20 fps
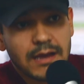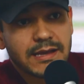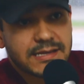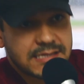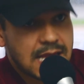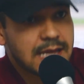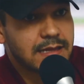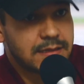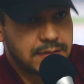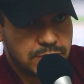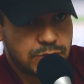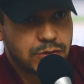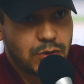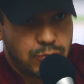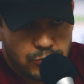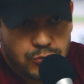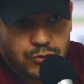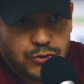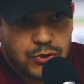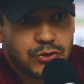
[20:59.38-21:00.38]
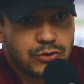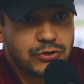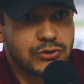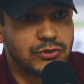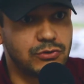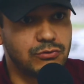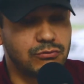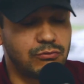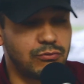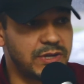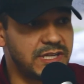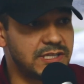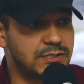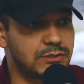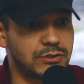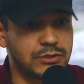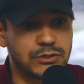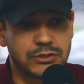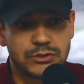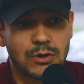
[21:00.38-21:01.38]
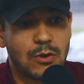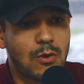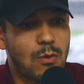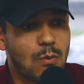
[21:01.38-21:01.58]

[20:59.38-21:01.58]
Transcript: exactly. So do your research.